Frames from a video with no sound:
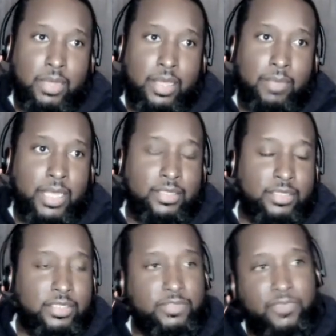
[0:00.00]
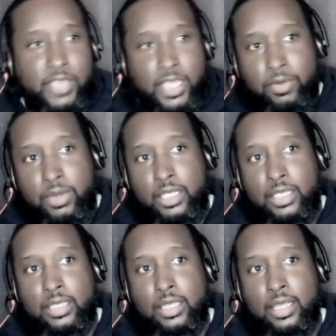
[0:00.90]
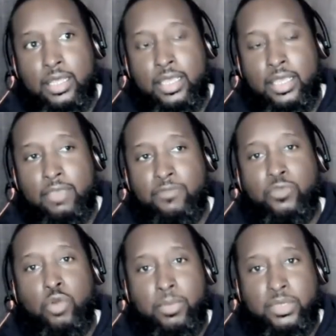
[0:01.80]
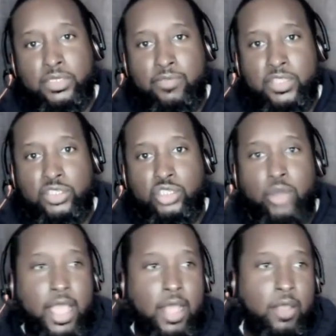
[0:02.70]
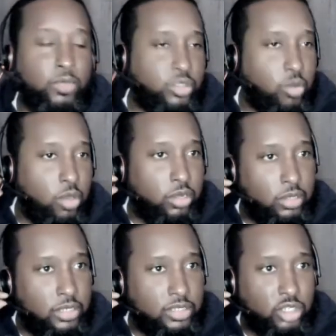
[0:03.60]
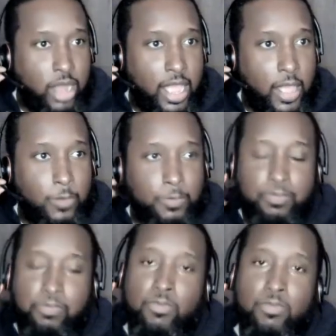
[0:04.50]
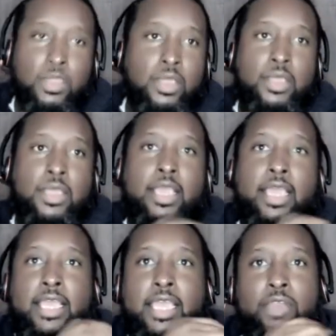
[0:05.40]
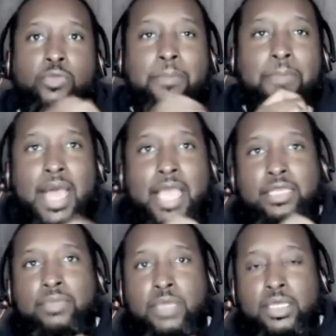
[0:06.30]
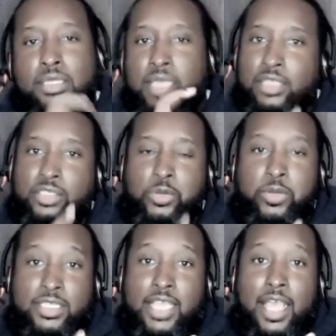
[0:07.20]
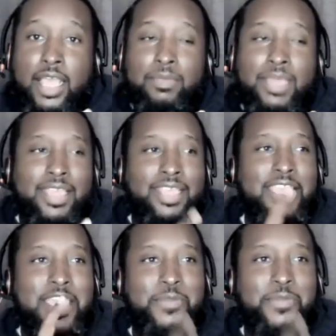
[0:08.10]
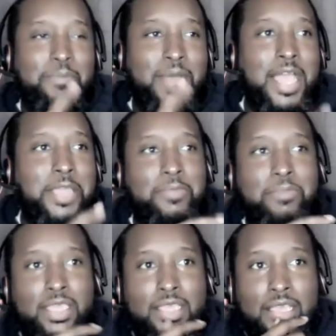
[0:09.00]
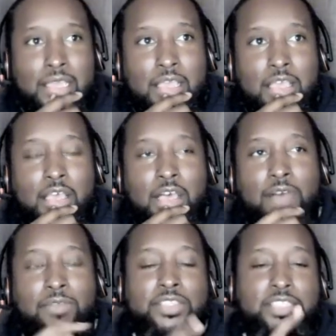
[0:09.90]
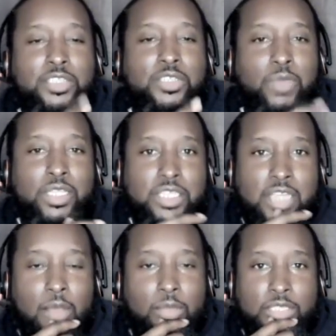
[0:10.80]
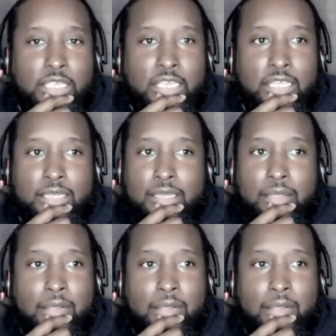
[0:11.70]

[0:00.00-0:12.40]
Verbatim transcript: But, man, this is very uh, informative, this trial, what's going on in this trial. And, and it reminded me, yeah, story time. It reminded me of a situation I was in